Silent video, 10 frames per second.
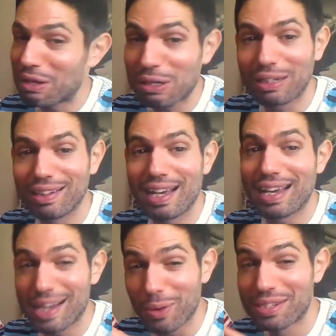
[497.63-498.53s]
Not gonna
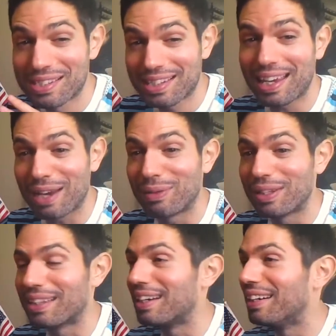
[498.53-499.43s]
lie, that was
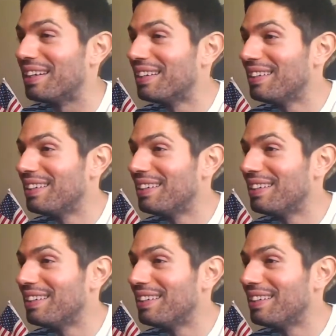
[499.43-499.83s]
scary there.